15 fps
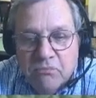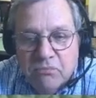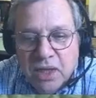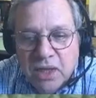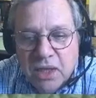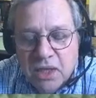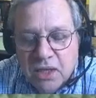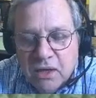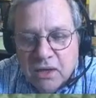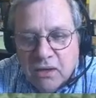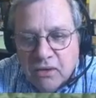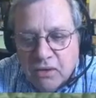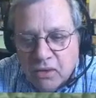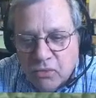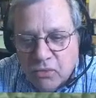bin
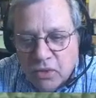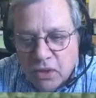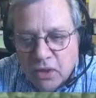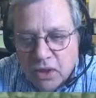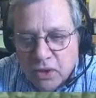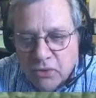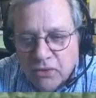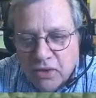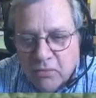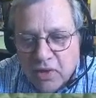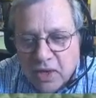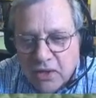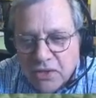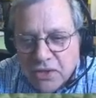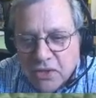that will load the
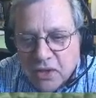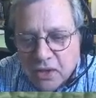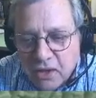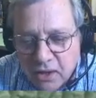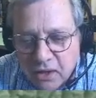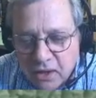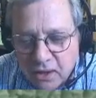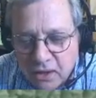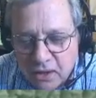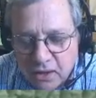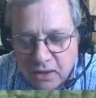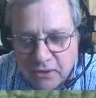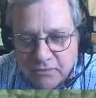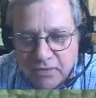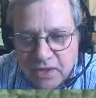biochar,
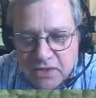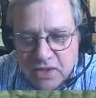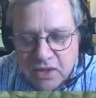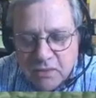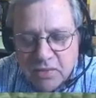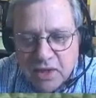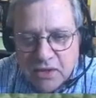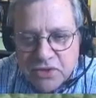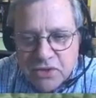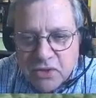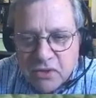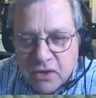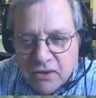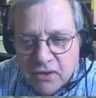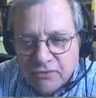uh, send the
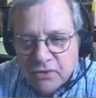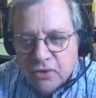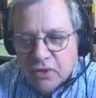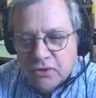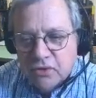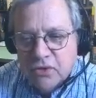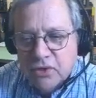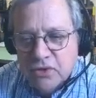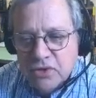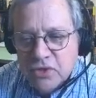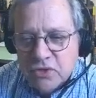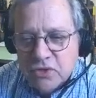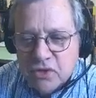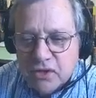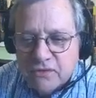biochar off to other
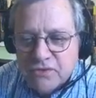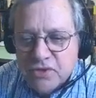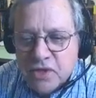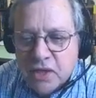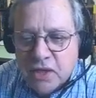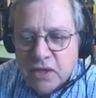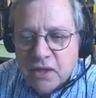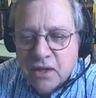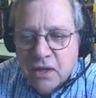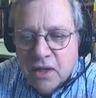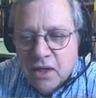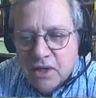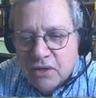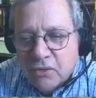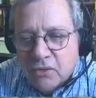uses off site.
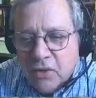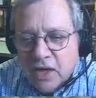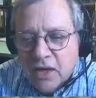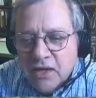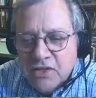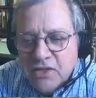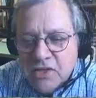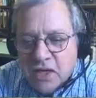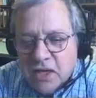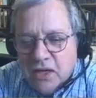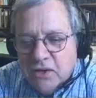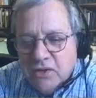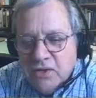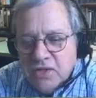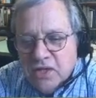To the right hand side,
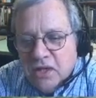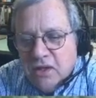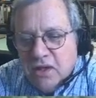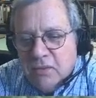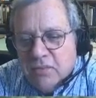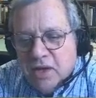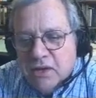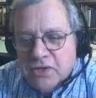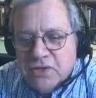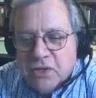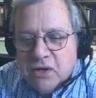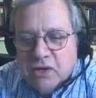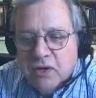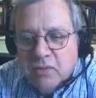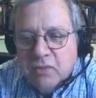you can see the
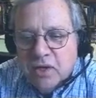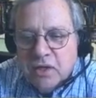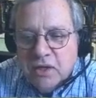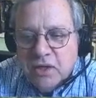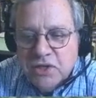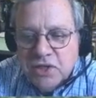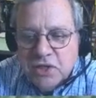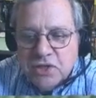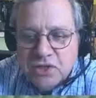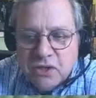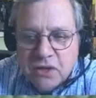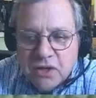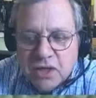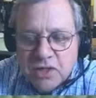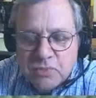biochar humic DG
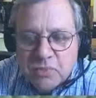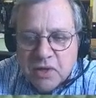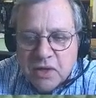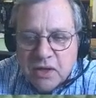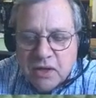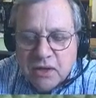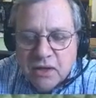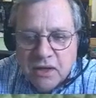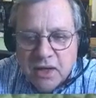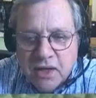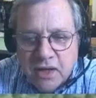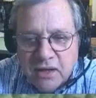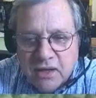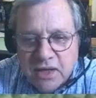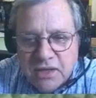Char X product
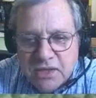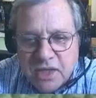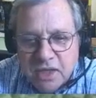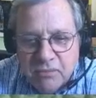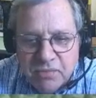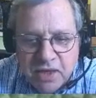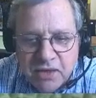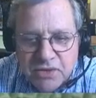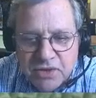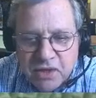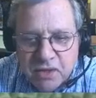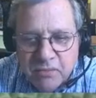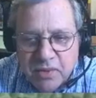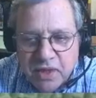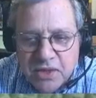that's a
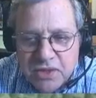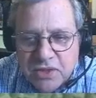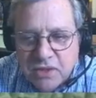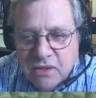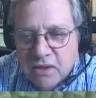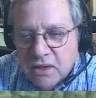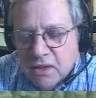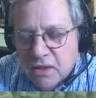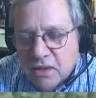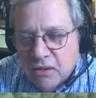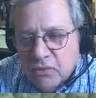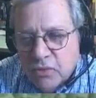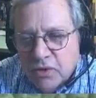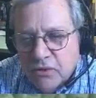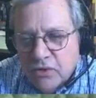biochar based uh,
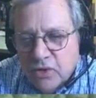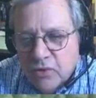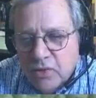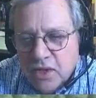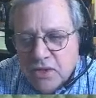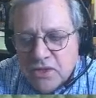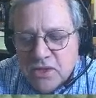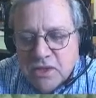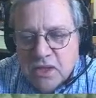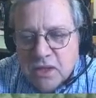with humates